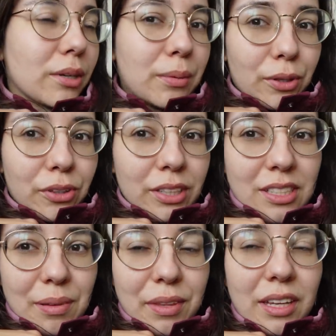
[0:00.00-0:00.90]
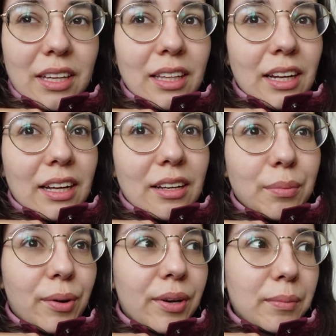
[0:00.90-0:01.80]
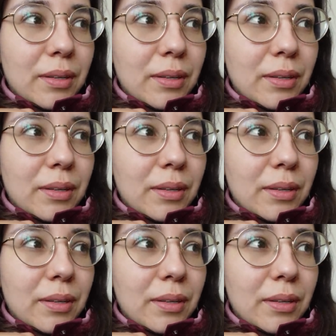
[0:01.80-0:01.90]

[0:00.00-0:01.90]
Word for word: when I'm learning something and then I end up hurting